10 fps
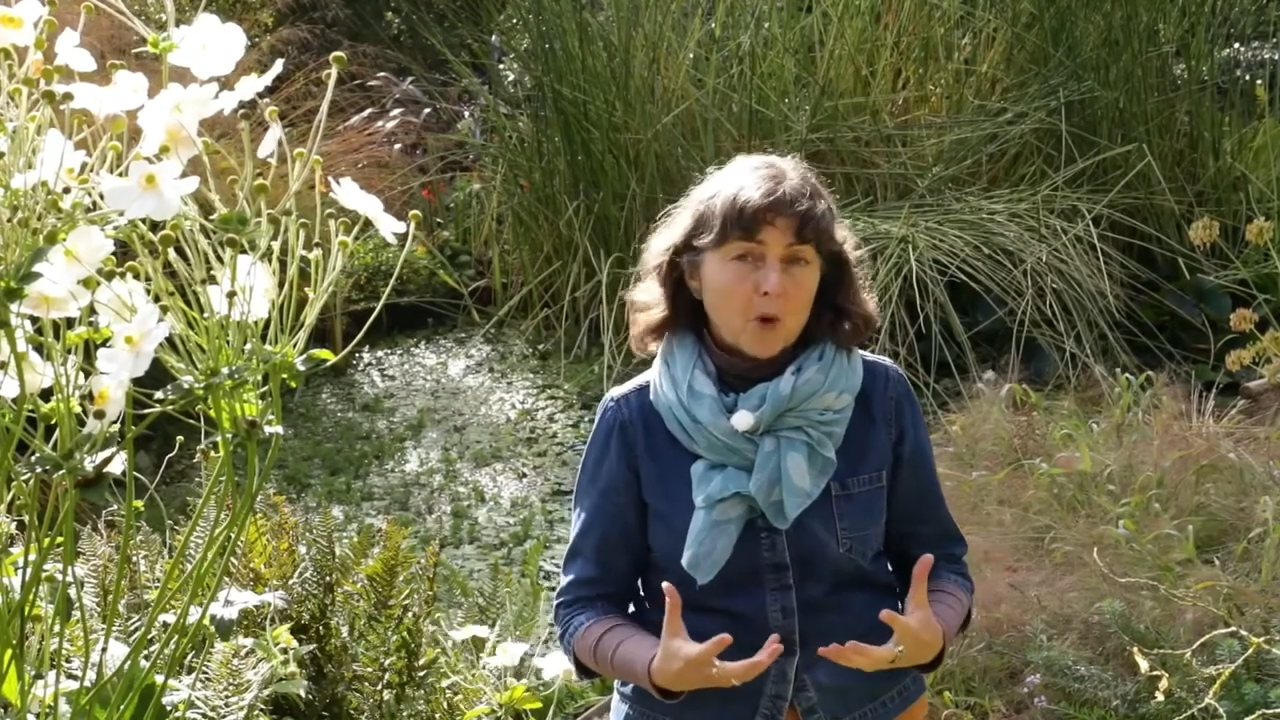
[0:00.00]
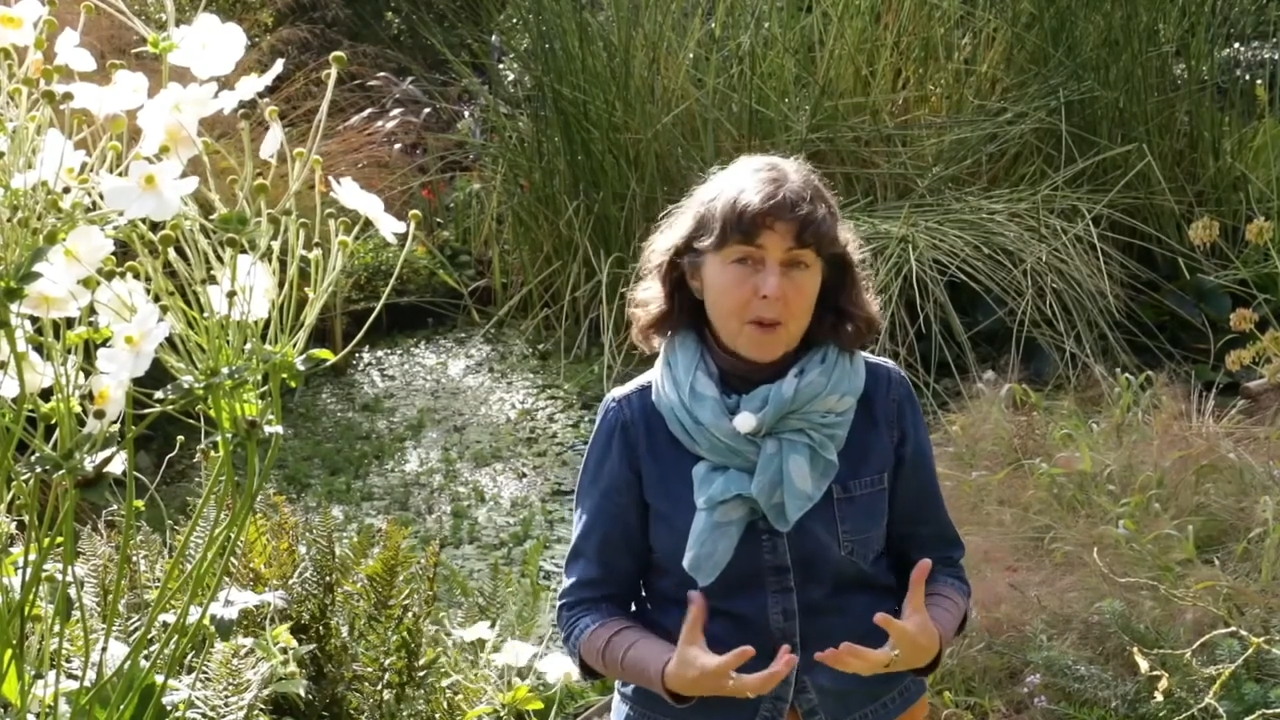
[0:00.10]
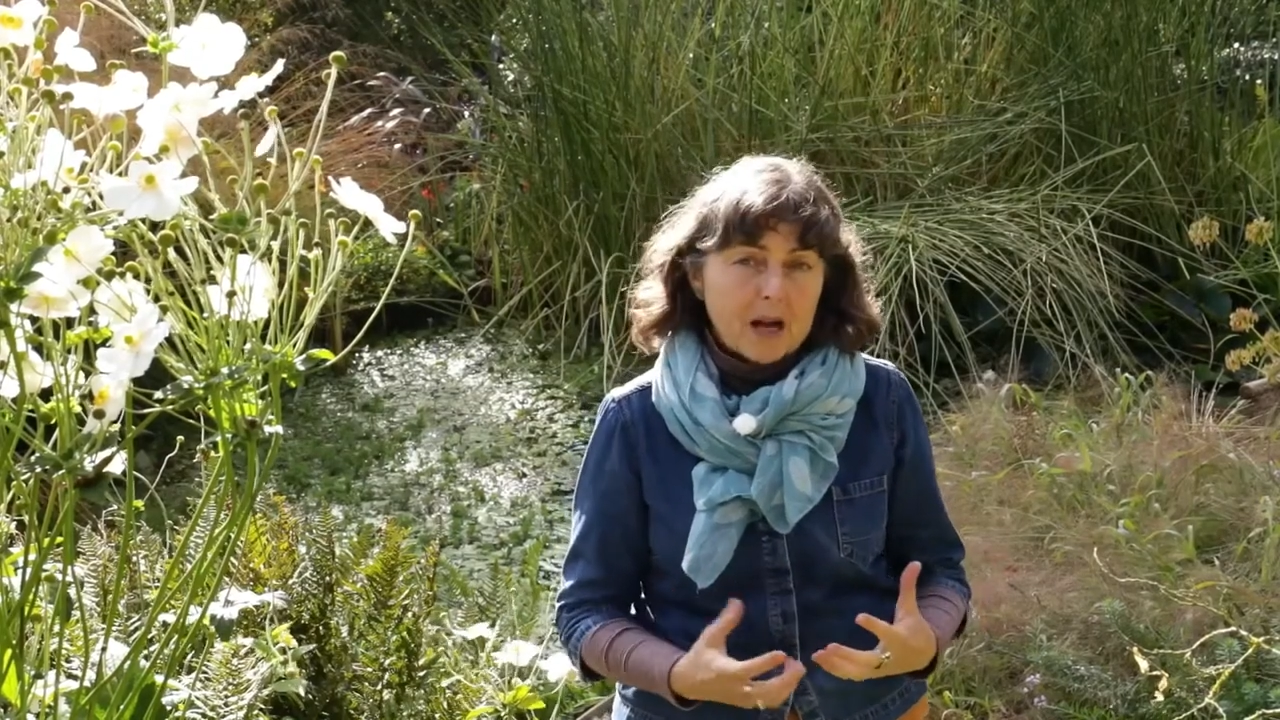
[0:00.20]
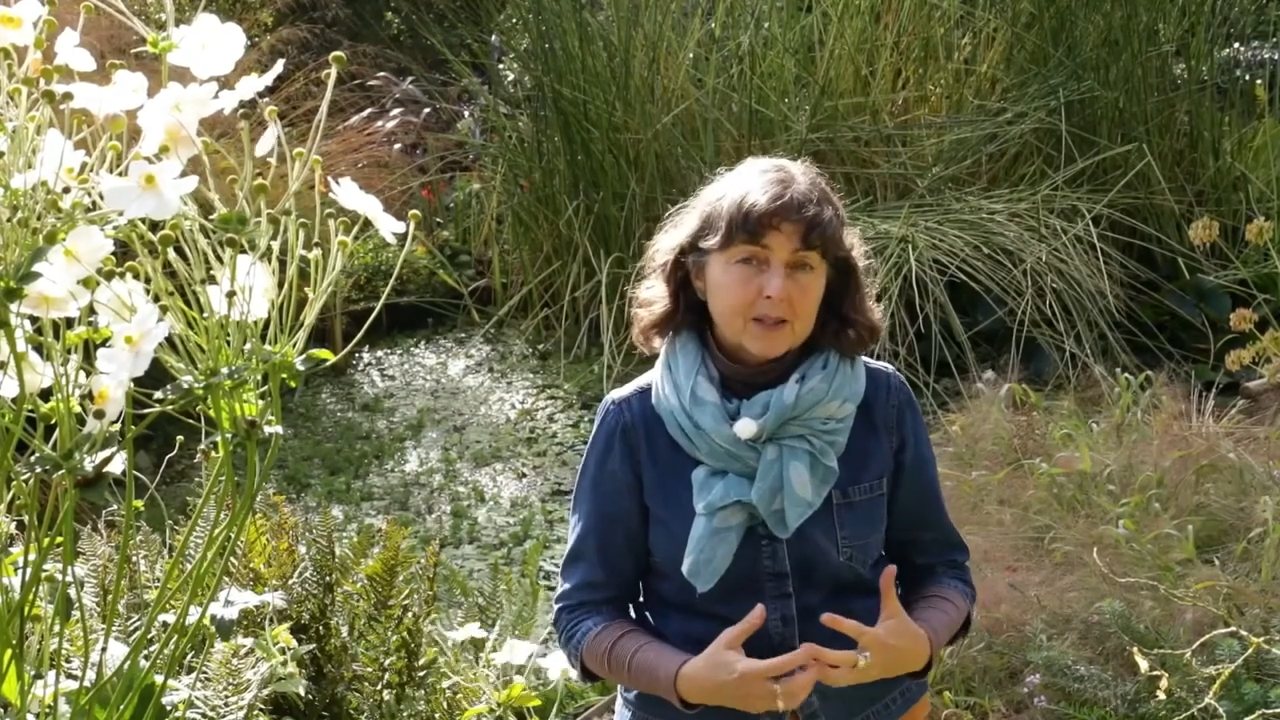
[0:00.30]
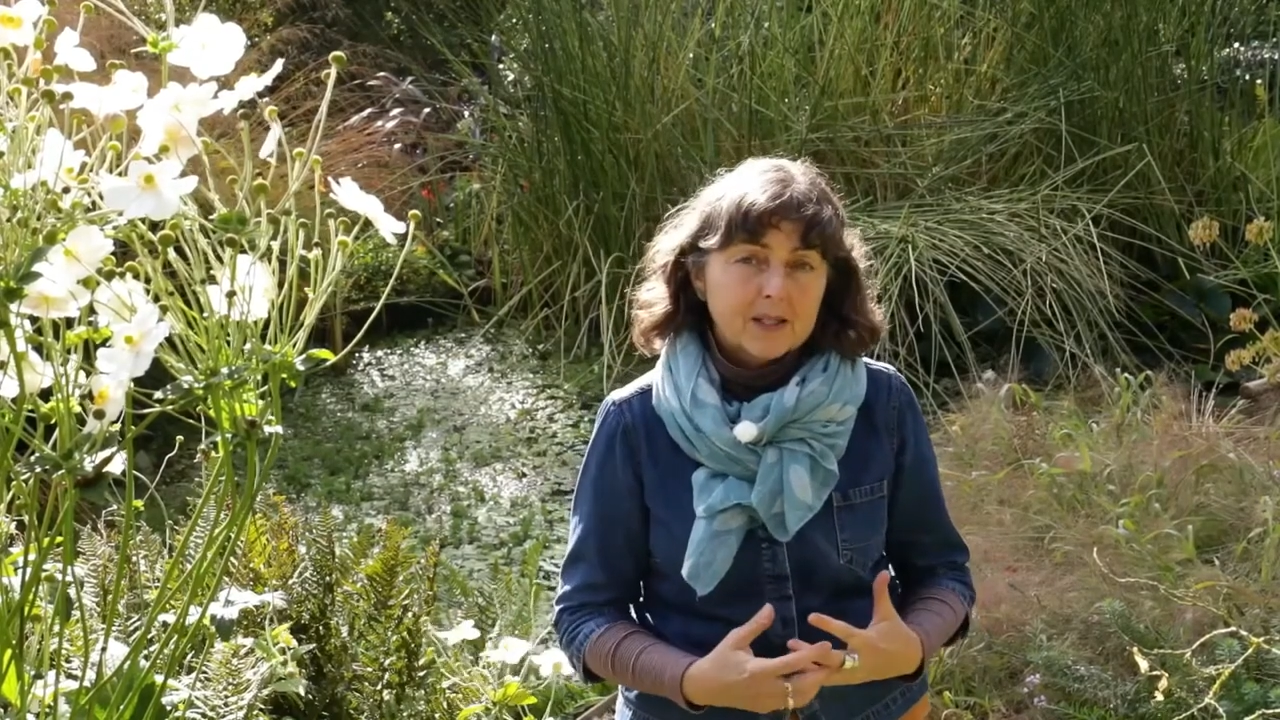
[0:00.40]

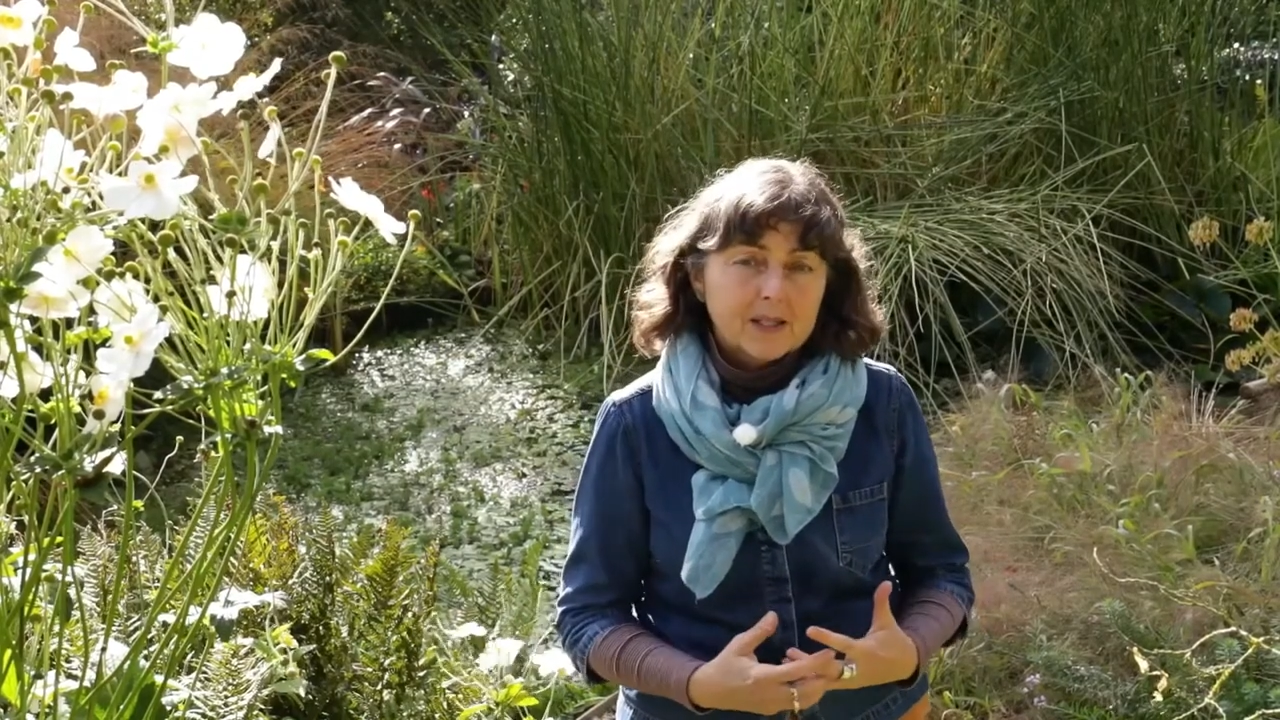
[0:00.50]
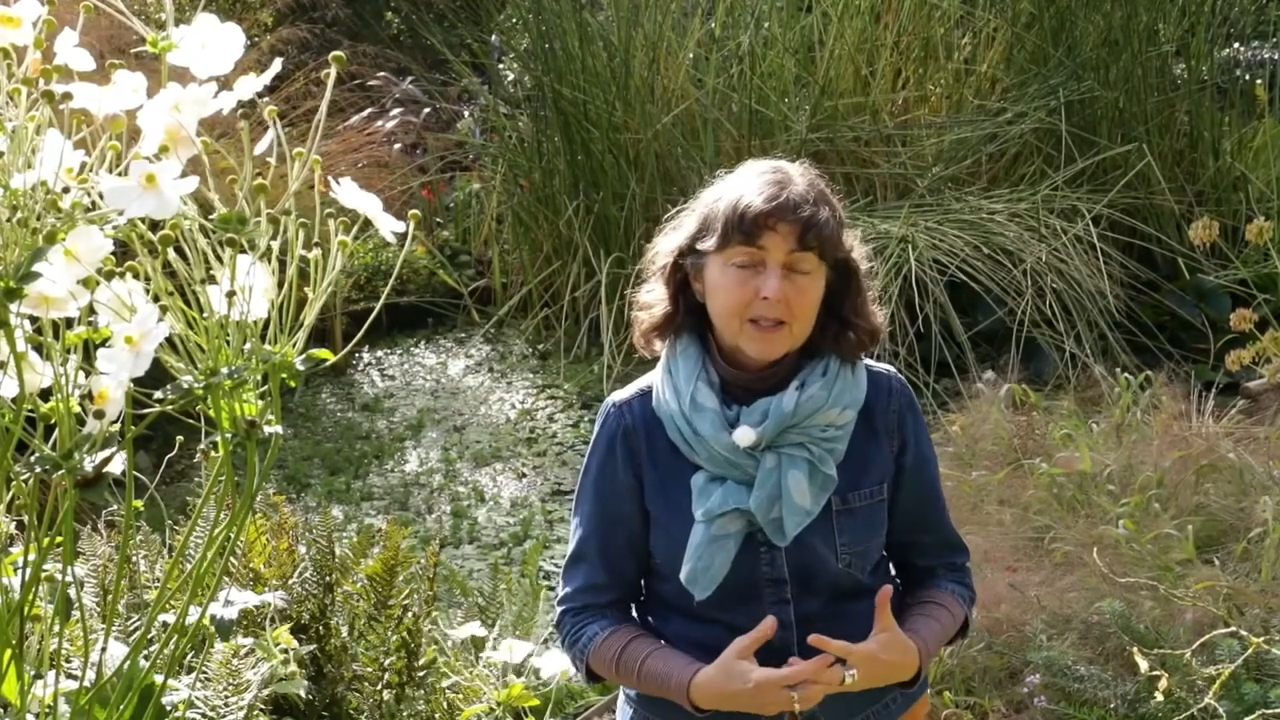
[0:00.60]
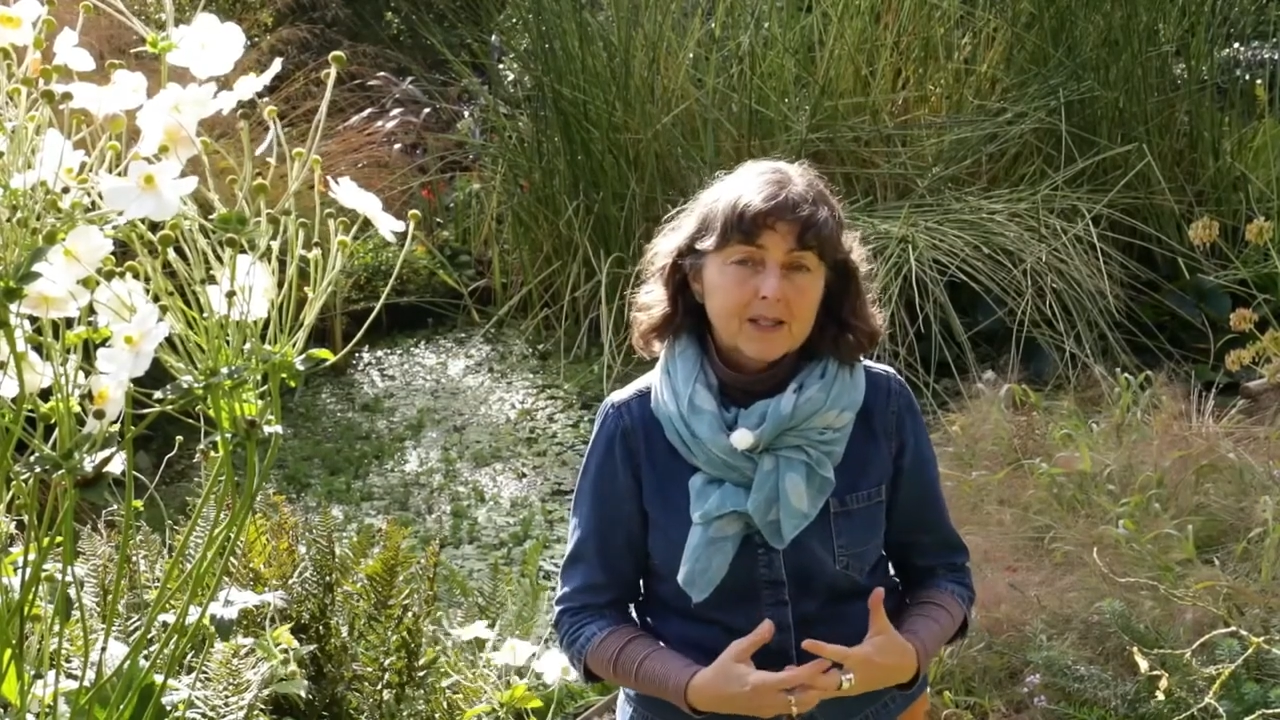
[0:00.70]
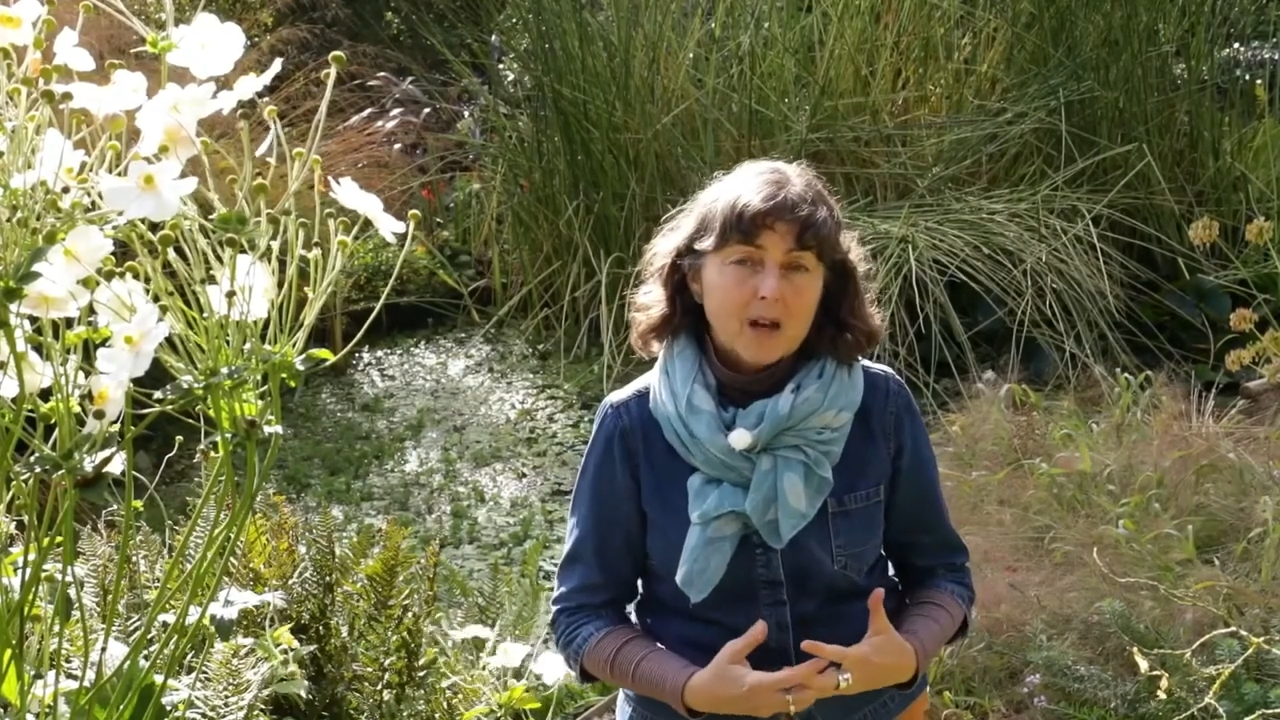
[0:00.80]
about us,